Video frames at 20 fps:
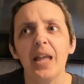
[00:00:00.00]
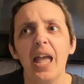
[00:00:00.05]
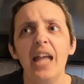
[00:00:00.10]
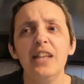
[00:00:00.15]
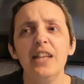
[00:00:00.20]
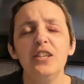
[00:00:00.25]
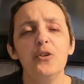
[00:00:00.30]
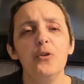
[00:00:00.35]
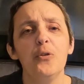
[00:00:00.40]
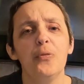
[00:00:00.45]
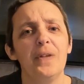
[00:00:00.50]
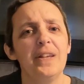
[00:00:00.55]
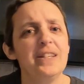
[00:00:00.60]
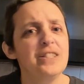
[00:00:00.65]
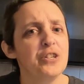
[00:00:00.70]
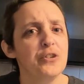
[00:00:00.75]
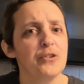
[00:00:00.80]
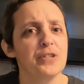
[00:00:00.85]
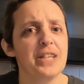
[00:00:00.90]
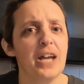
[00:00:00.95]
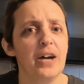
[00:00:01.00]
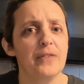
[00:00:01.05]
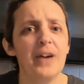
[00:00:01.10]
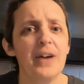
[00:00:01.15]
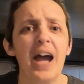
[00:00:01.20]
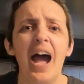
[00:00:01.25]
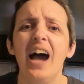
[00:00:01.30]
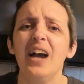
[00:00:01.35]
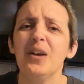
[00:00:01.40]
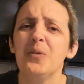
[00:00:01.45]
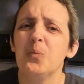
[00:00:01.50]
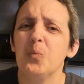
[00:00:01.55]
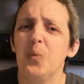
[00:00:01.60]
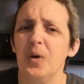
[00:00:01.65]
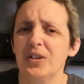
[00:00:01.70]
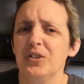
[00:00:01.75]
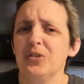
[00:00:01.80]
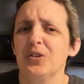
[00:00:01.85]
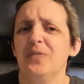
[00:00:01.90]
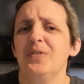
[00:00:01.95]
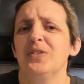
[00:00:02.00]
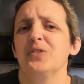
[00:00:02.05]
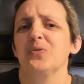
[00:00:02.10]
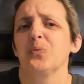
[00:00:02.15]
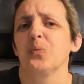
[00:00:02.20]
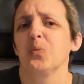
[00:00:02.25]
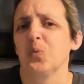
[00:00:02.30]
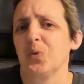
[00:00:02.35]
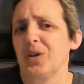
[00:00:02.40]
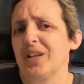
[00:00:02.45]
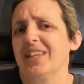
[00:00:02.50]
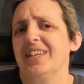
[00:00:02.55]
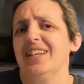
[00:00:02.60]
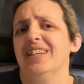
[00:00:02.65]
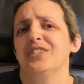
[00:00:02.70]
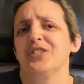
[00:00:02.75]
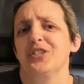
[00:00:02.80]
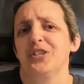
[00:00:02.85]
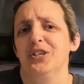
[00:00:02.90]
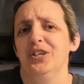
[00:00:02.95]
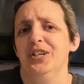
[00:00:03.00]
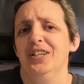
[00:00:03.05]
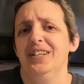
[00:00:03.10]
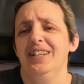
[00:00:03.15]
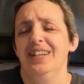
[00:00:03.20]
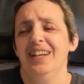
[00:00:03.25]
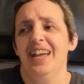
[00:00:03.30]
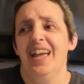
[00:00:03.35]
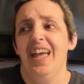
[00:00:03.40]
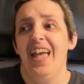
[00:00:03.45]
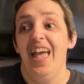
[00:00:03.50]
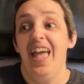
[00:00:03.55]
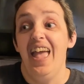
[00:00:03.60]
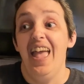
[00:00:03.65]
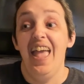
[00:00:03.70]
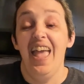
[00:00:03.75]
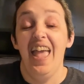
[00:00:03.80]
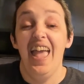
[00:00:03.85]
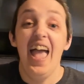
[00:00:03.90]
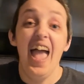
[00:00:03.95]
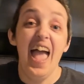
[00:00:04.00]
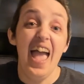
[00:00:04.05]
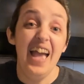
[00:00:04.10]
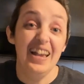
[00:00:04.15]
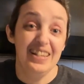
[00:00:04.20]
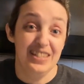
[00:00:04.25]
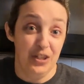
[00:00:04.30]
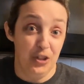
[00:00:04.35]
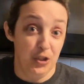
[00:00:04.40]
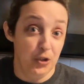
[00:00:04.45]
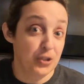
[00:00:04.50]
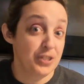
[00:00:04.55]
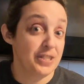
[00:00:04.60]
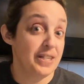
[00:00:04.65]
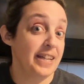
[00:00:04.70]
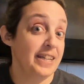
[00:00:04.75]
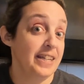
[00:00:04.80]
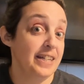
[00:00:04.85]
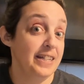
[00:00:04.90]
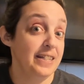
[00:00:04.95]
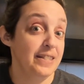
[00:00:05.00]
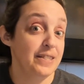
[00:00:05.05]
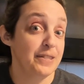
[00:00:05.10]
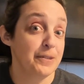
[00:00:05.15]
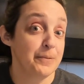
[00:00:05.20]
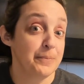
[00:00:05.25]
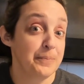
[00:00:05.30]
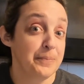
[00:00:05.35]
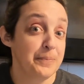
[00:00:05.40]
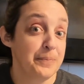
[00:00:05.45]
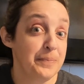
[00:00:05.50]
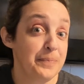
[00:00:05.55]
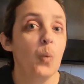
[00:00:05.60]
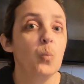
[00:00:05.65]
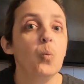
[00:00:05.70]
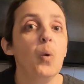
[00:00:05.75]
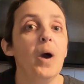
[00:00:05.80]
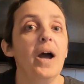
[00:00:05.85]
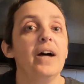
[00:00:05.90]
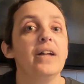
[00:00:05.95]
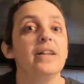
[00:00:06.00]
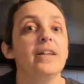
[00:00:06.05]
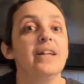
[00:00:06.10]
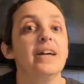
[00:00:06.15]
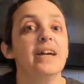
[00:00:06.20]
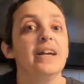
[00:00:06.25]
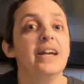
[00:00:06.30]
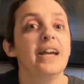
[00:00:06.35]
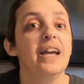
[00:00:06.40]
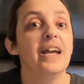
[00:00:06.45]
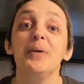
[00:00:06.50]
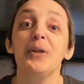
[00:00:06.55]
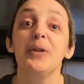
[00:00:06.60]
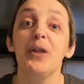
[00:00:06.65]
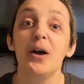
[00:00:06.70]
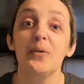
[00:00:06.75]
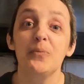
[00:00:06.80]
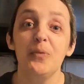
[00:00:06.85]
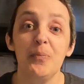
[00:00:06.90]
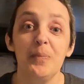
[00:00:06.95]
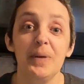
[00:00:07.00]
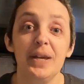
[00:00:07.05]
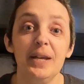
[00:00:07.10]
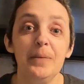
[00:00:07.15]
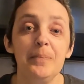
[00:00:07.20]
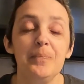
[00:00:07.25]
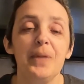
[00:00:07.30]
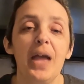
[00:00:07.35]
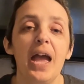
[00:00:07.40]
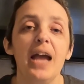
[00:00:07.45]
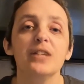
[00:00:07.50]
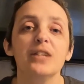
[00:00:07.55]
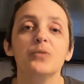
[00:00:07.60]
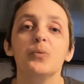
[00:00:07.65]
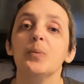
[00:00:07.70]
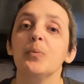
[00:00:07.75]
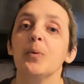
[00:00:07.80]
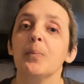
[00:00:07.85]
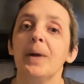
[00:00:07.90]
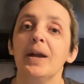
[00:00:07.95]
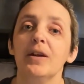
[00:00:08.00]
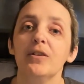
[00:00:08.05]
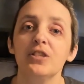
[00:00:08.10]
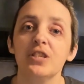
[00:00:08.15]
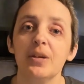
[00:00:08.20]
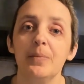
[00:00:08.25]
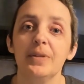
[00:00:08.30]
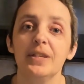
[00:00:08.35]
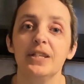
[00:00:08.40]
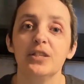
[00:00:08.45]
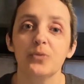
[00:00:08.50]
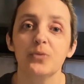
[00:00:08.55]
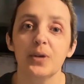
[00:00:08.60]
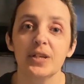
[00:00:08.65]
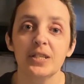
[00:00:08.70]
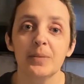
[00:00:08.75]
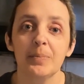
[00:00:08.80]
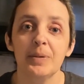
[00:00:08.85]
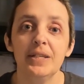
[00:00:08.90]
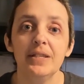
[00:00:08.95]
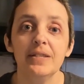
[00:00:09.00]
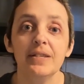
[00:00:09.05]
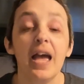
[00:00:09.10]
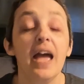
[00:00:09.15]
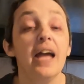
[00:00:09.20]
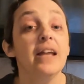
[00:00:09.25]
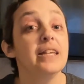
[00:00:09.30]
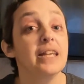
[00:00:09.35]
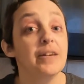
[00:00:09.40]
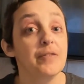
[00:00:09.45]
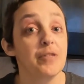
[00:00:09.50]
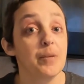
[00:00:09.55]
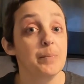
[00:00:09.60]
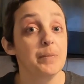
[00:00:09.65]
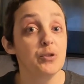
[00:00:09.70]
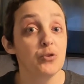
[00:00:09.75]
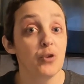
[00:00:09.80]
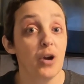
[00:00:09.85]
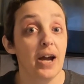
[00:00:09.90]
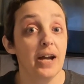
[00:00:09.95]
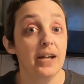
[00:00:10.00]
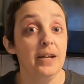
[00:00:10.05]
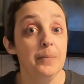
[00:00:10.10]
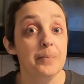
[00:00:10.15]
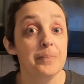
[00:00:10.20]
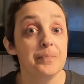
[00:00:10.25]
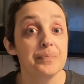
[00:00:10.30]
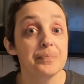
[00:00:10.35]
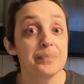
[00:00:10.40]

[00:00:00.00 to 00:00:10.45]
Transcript: And you think to yourself, I wonder if it's really as good as it looks like it is? Well, come along with me as we prepare some of these recipes and give them a try.